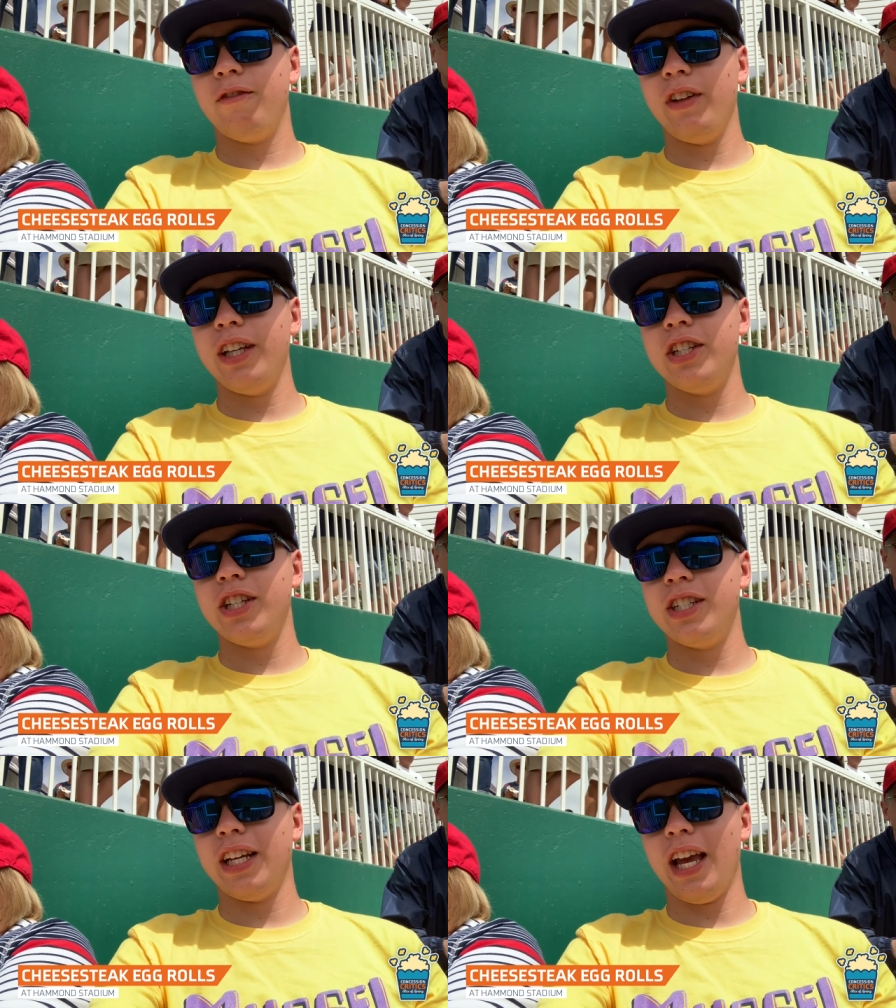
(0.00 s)
Philly
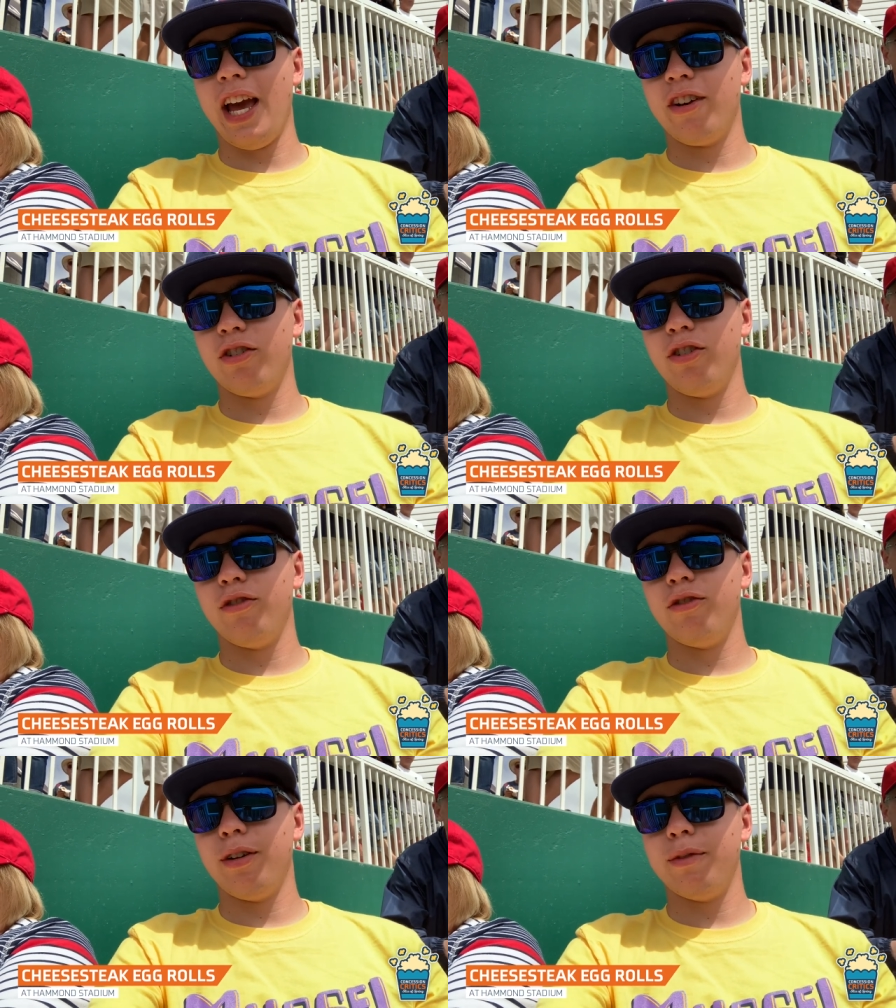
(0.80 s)
cheesesteak egg roll
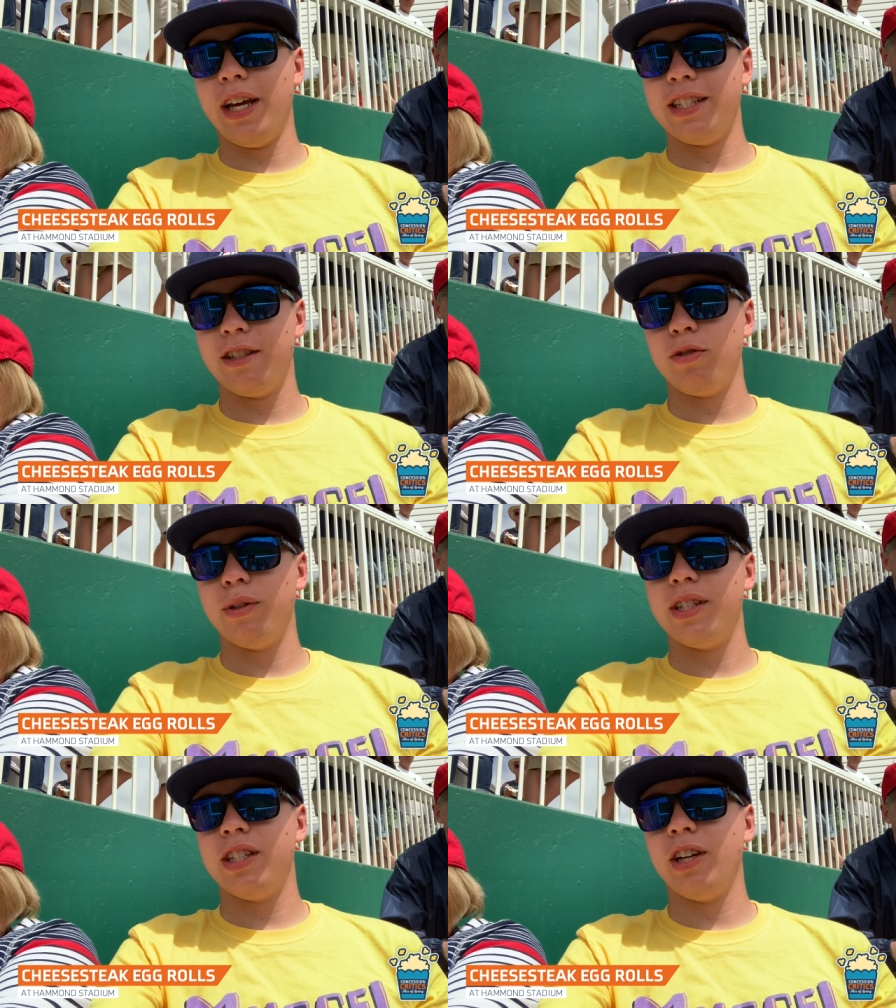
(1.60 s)
from Taste of
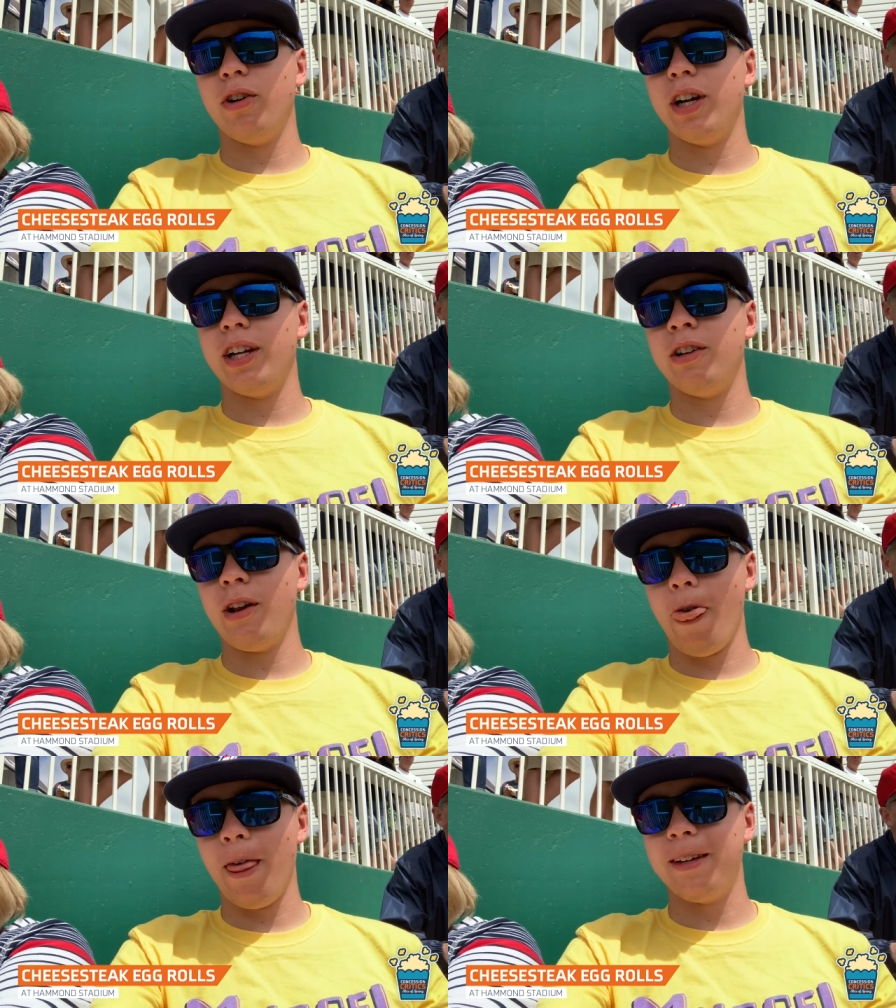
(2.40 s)
Twins
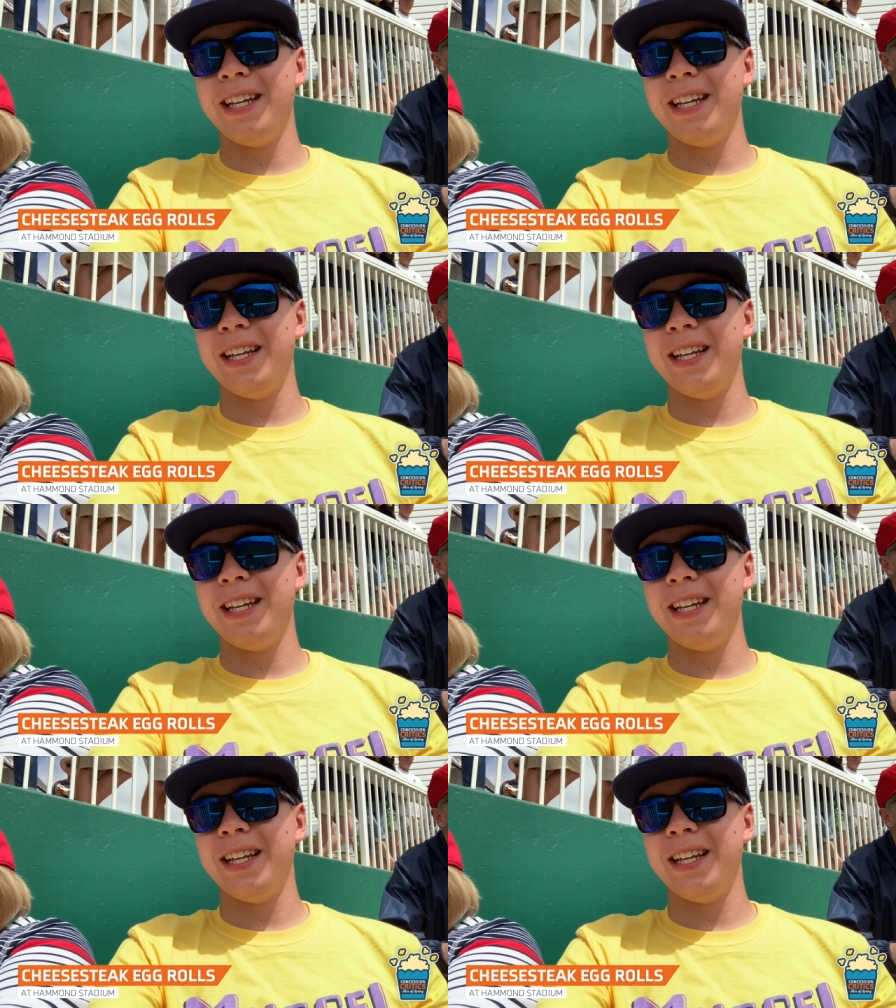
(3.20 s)
Territory,